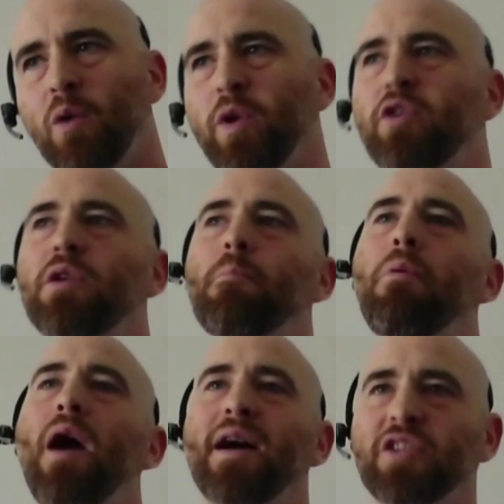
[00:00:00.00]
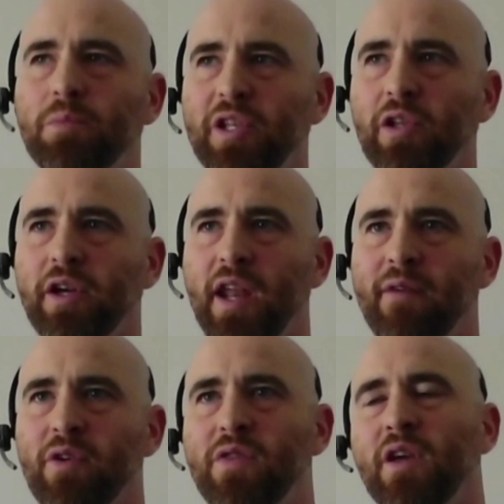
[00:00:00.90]
We couldn't possibly look at
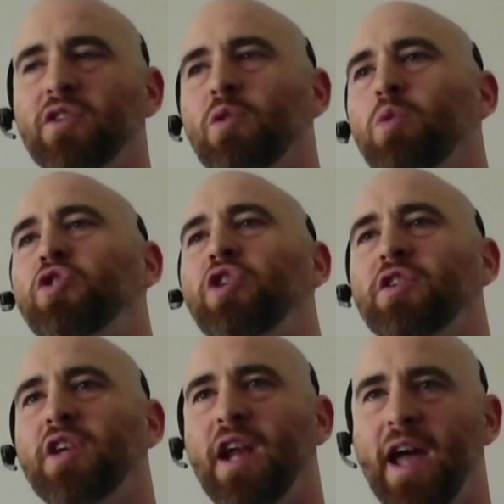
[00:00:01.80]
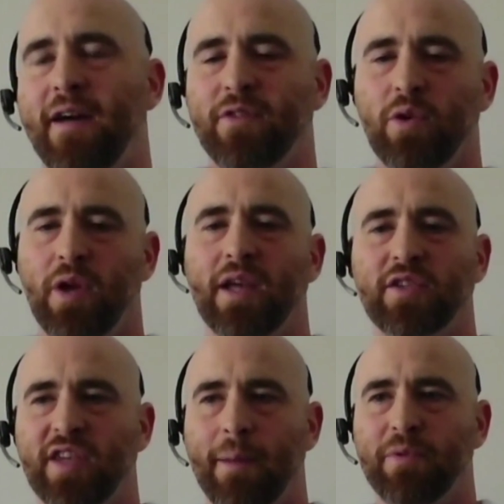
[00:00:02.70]
everything. So we're just going to have to
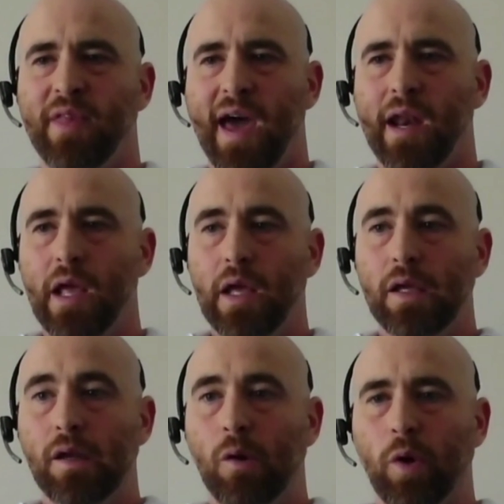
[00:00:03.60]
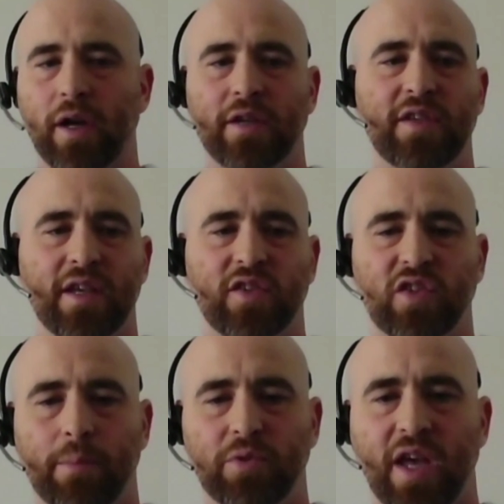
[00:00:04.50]
accept that, we're going to see a
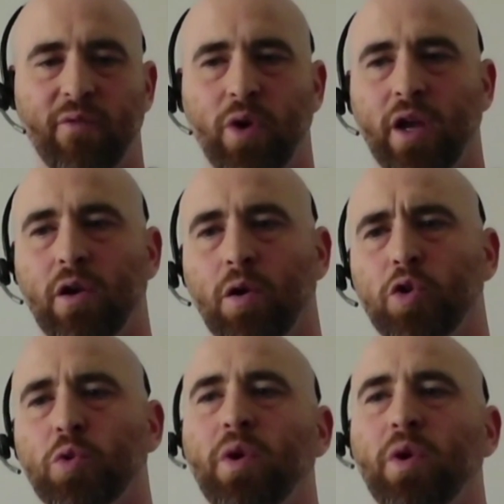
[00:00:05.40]
subset of what occurs.